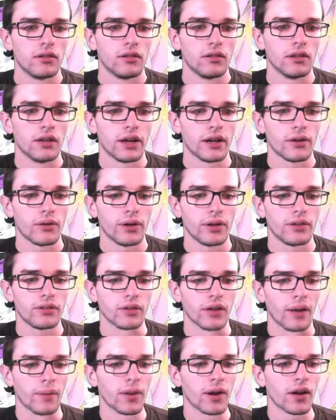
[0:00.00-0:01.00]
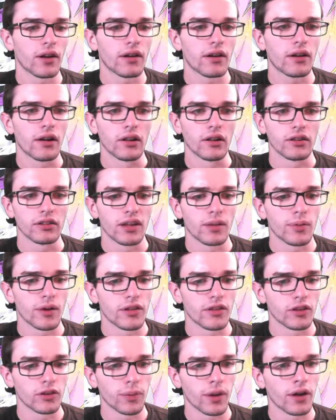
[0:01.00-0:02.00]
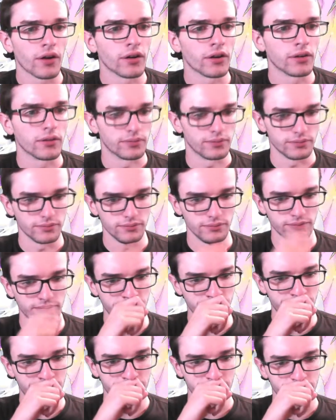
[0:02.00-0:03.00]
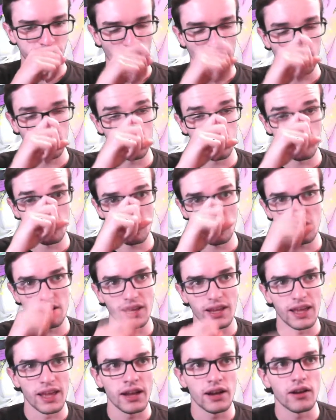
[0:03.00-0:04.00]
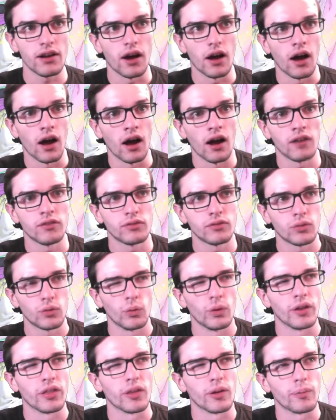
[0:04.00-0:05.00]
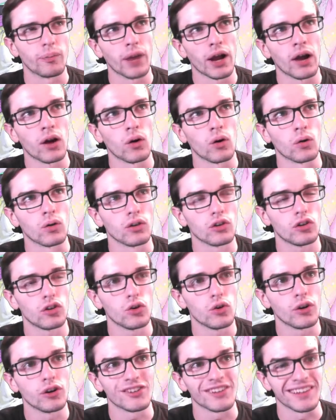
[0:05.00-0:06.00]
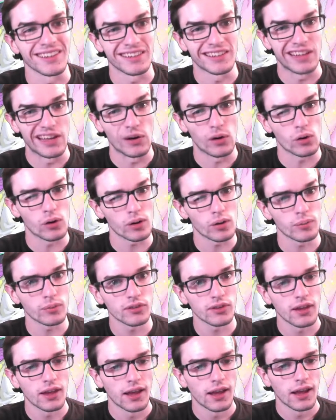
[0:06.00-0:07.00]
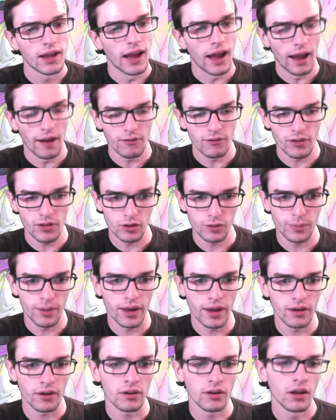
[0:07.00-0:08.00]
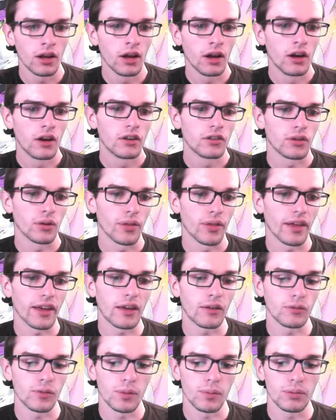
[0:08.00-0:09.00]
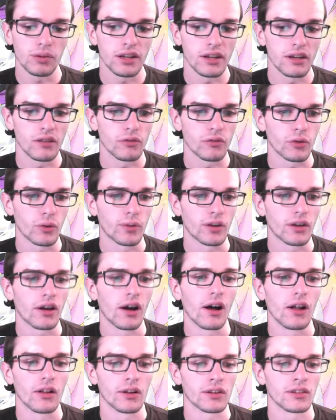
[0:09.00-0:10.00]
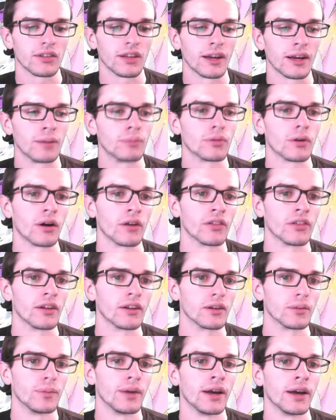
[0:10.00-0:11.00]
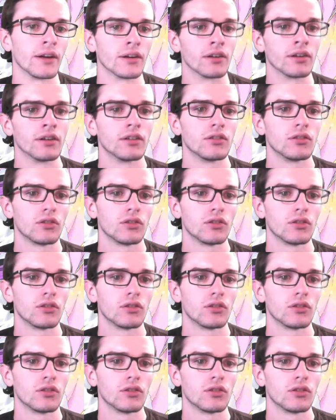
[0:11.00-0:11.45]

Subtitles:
A lot of redstone. I'm not going to color snipe on this banner. I should end off with about 210 orbs after this banner. So that gives me plenty of room to color snipe on the other banner.